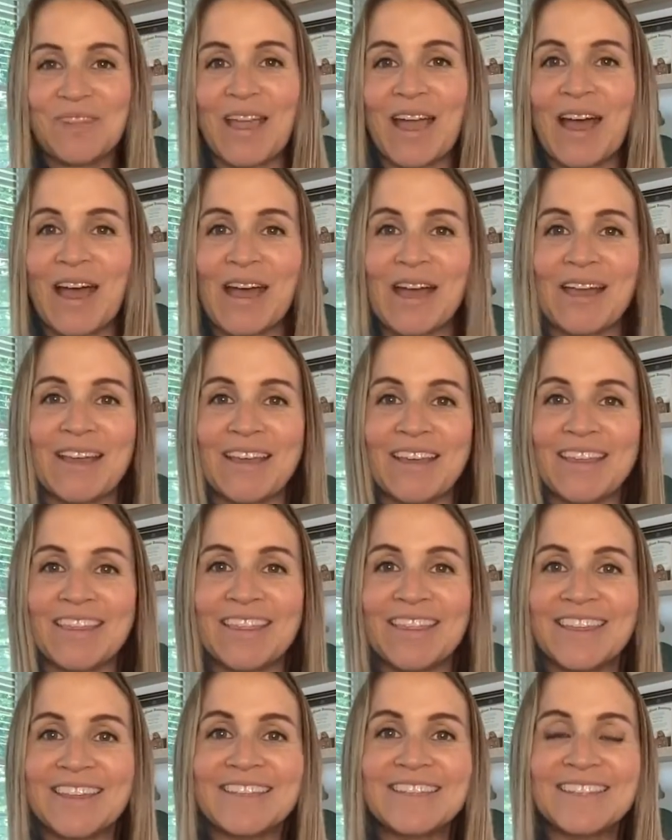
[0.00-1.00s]
Uh,
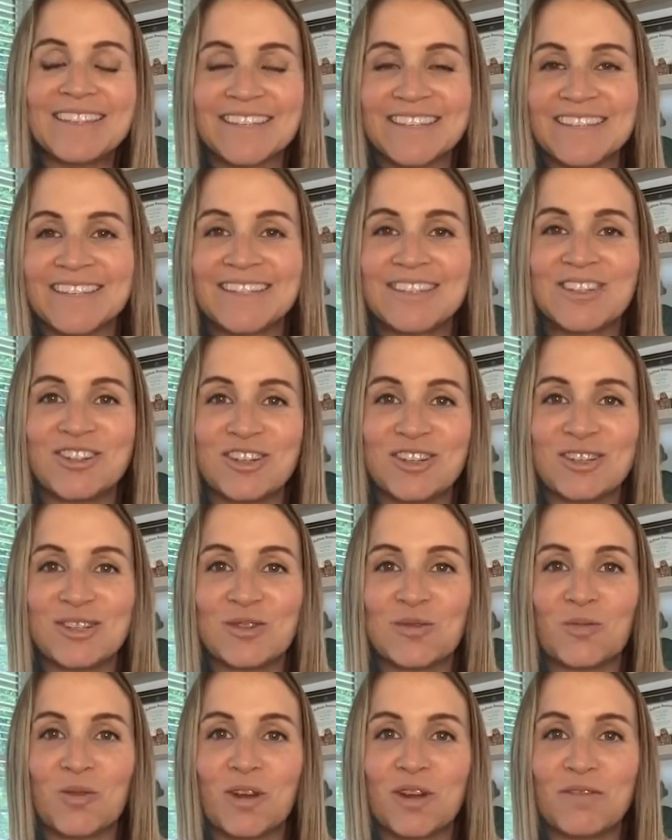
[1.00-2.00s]
this is
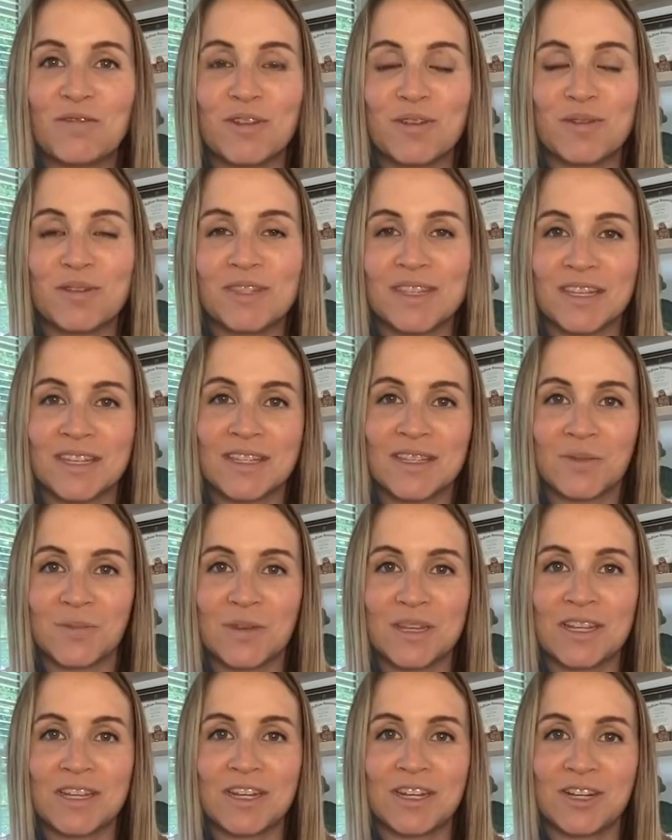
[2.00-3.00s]
just one of those things that
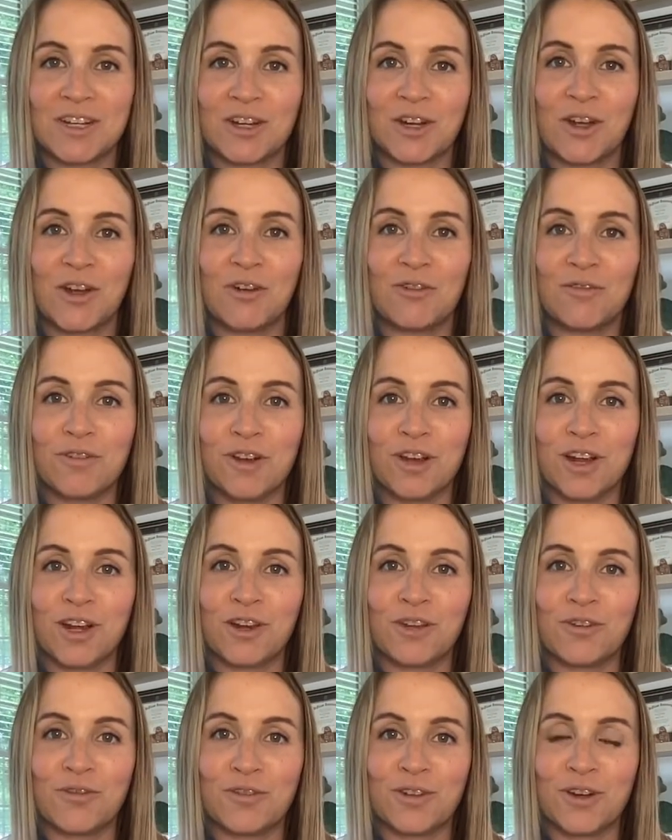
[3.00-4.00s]
we hear over and
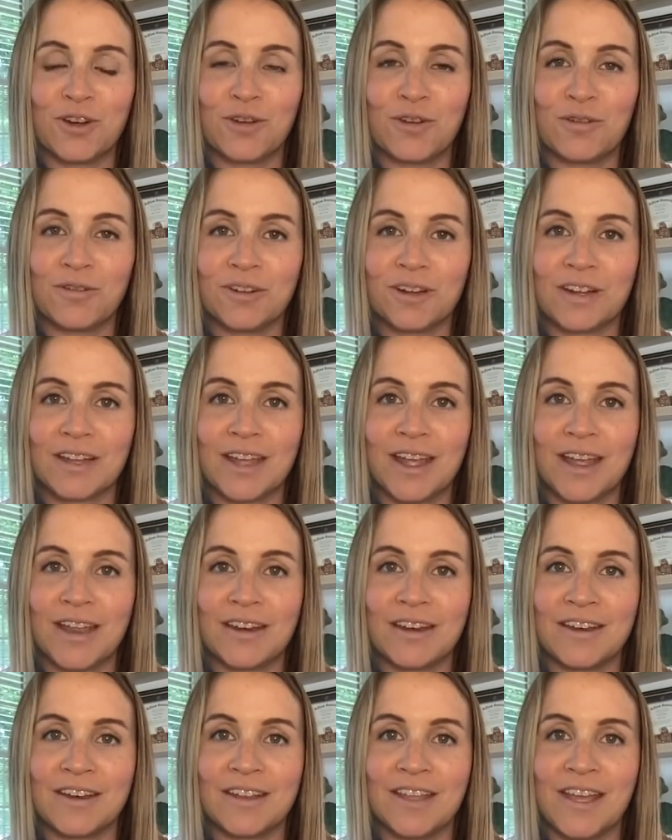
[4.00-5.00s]
over and over
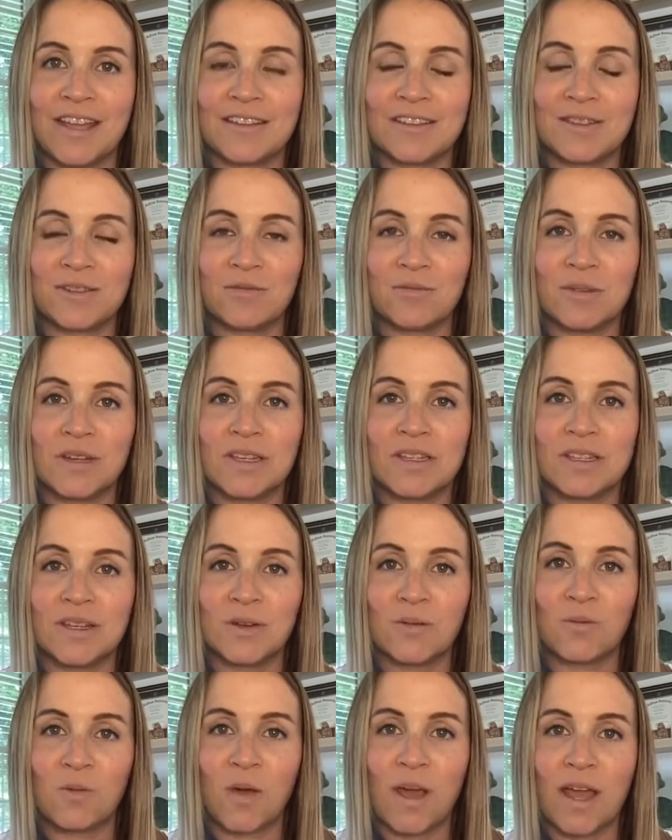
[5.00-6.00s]
again as the
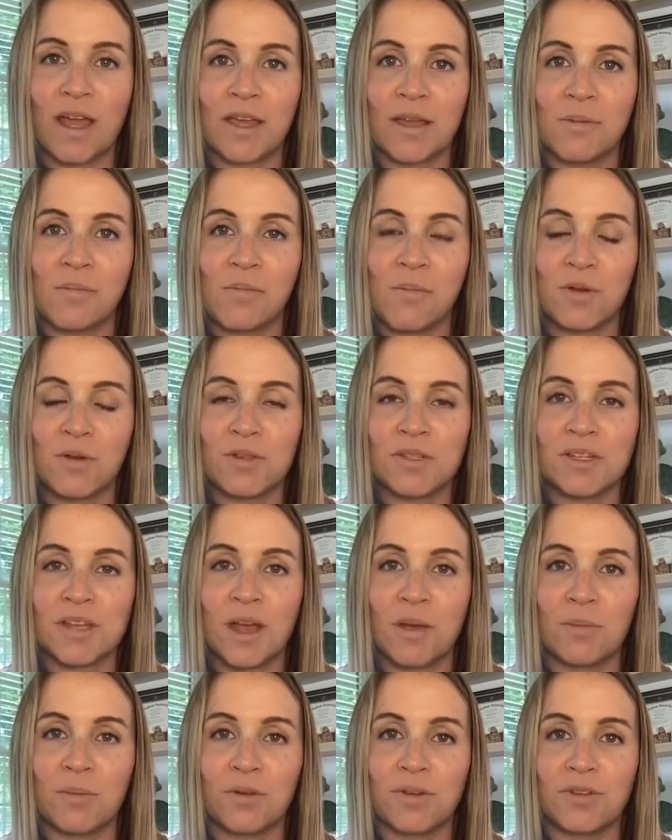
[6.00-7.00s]
reason why most
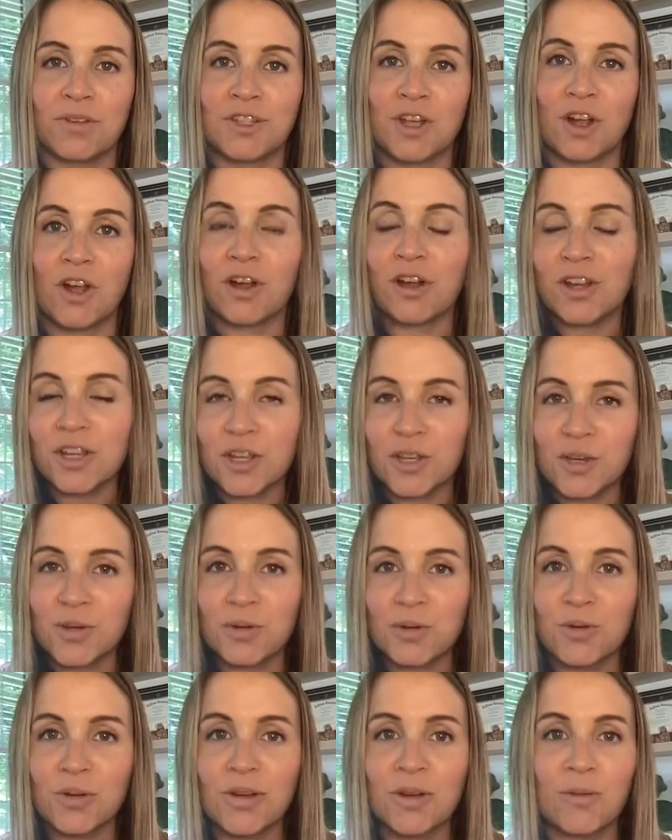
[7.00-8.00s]
couples
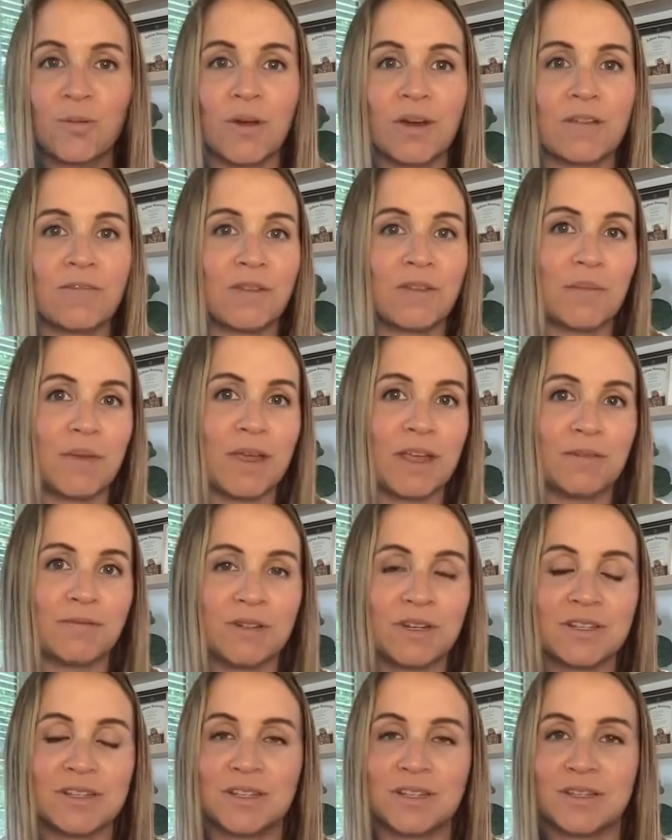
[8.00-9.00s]
argue. One of the main
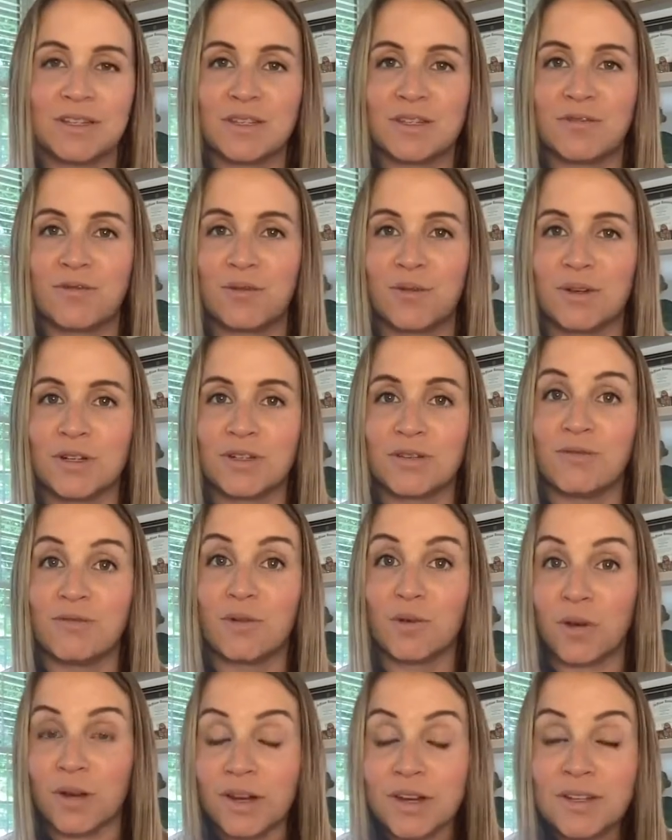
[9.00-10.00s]
reasons for
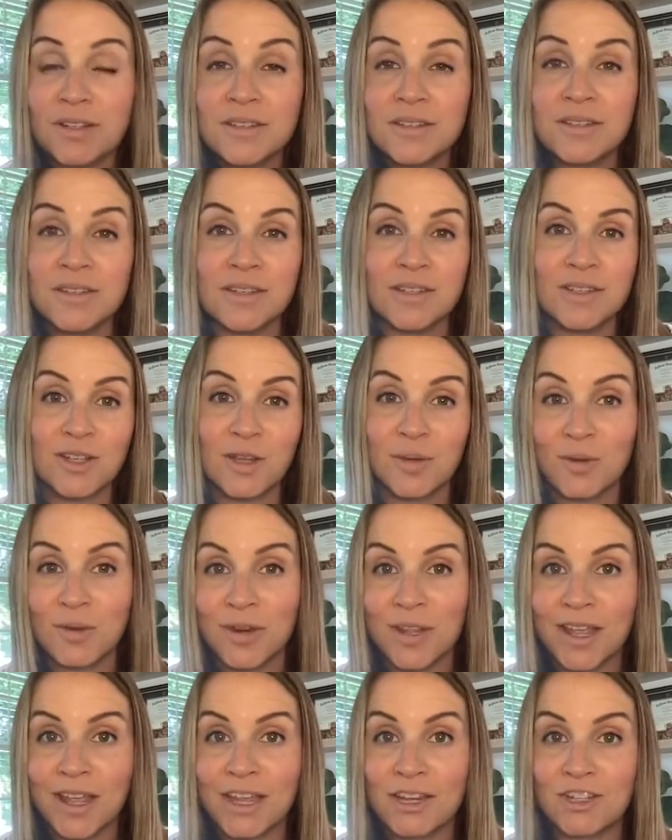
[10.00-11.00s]
divorce is
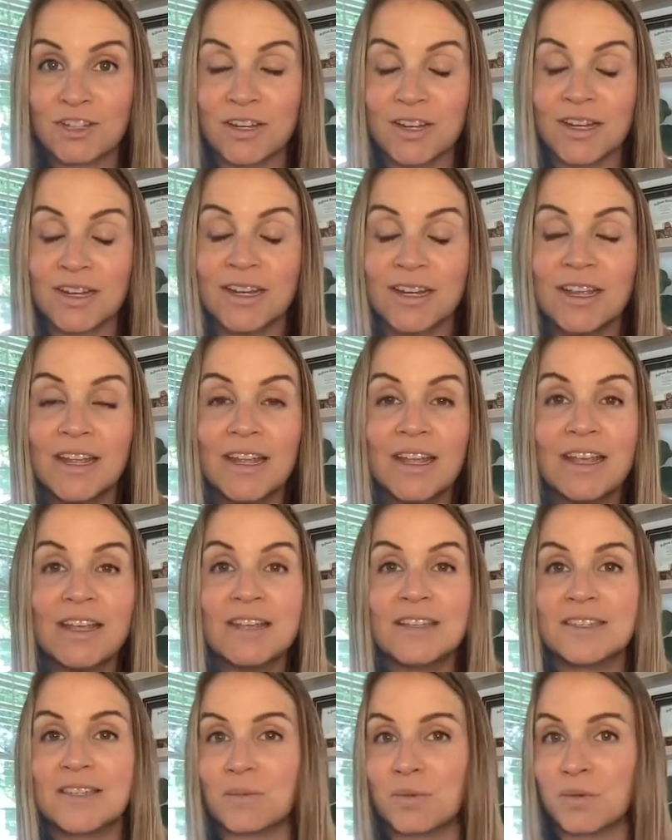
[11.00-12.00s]
communication,
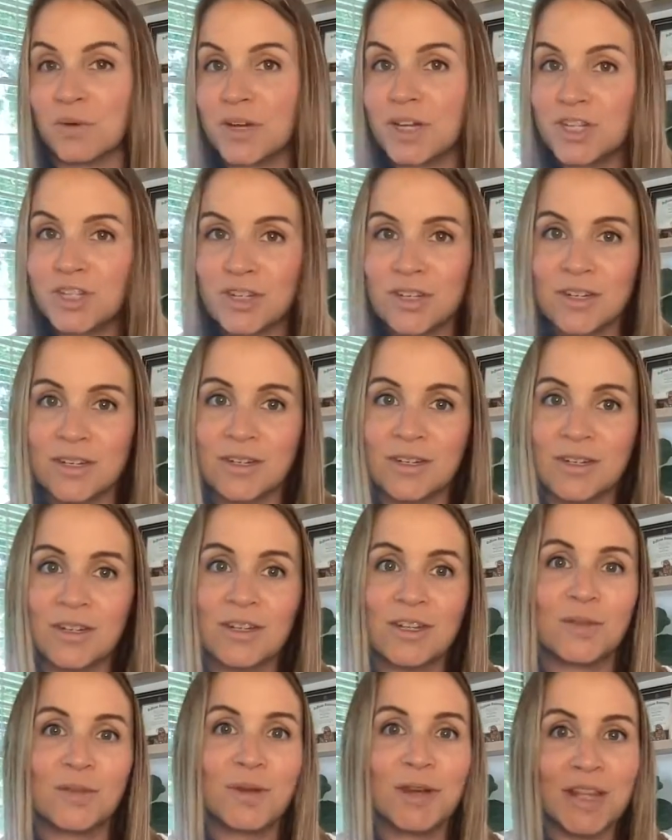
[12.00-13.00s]

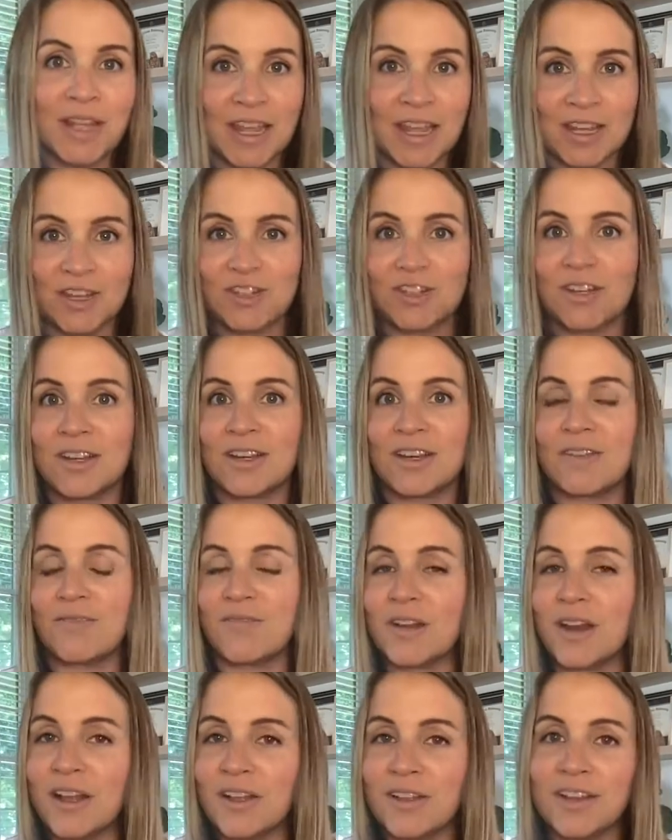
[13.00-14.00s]
separation, communication,
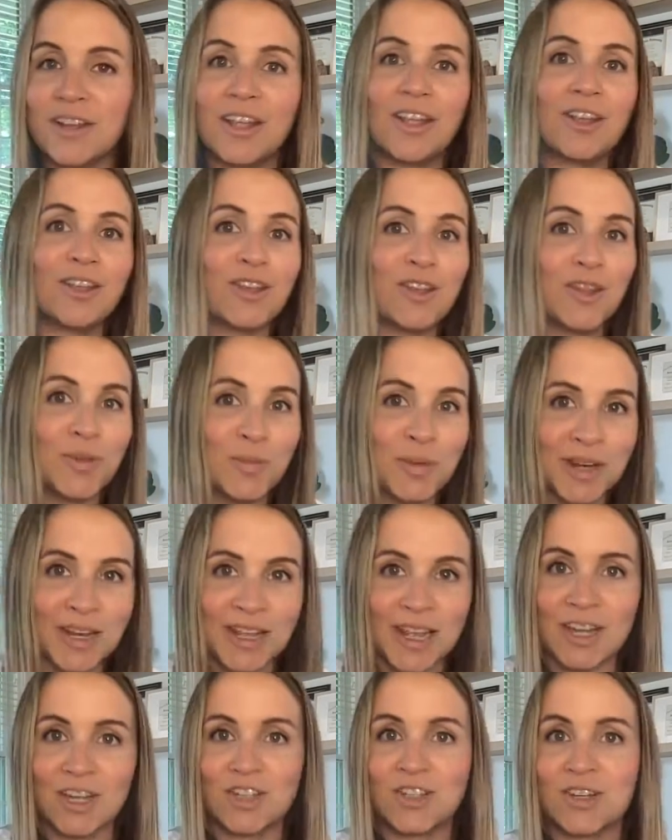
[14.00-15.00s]
infidelity,
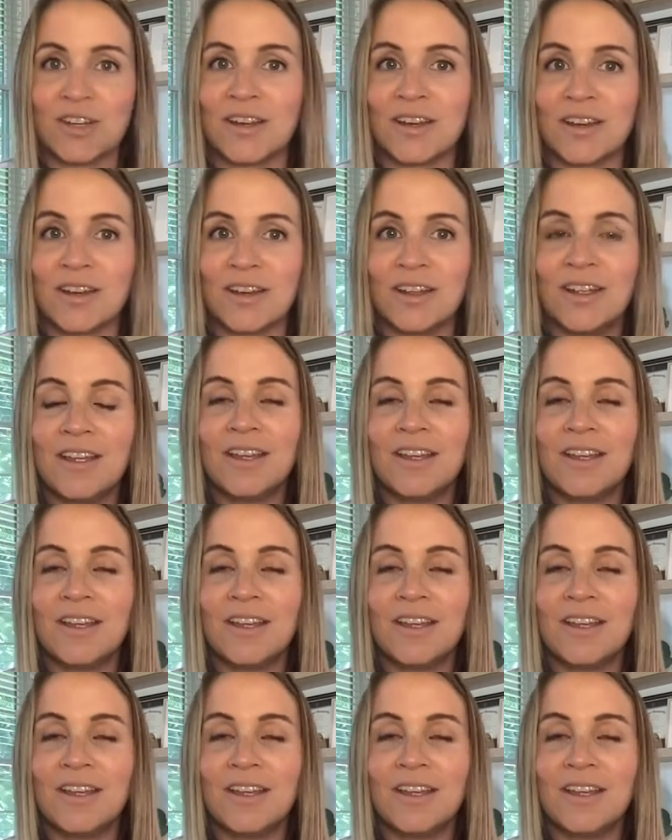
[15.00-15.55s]
communication,